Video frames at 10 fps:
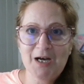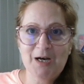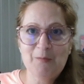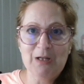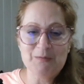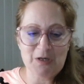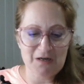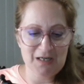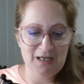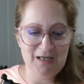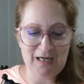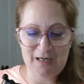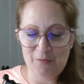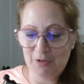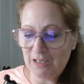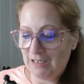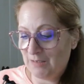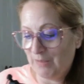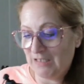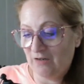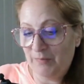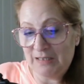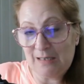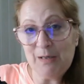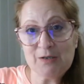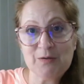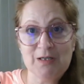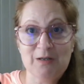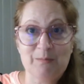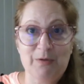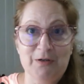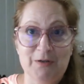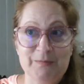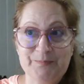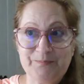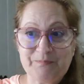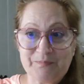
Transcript: um, while I'm talking kind of organize myself, because I'm actually going to pull